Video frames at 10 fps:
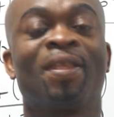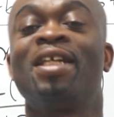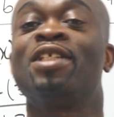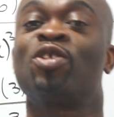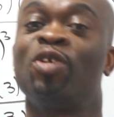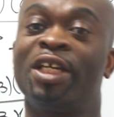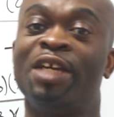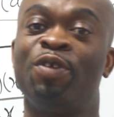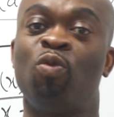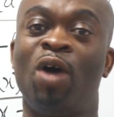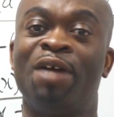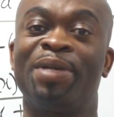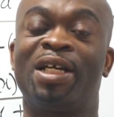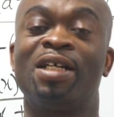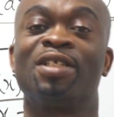It's going to give you 1
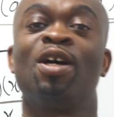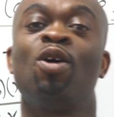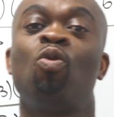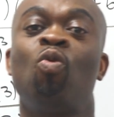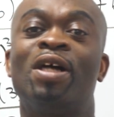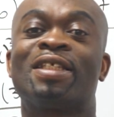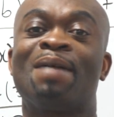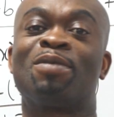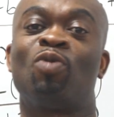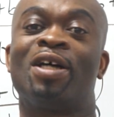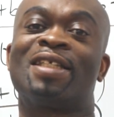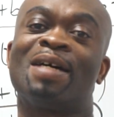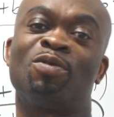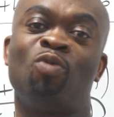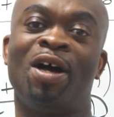because 1 times 1
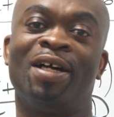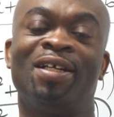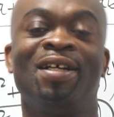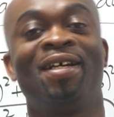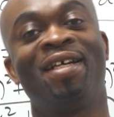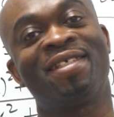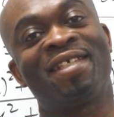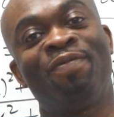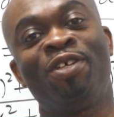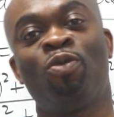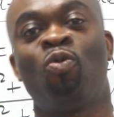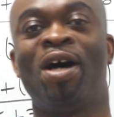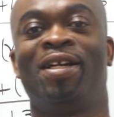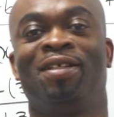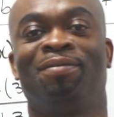times 1 is giving you 1.